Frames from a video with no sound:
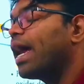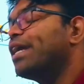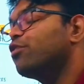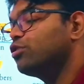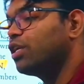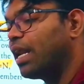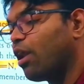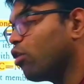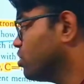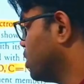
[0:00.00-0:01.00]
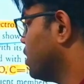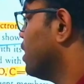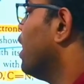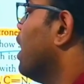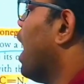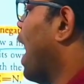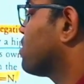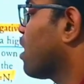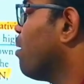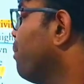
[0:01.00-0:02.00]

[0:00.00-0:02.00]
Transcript: nitrogen and oxygen, as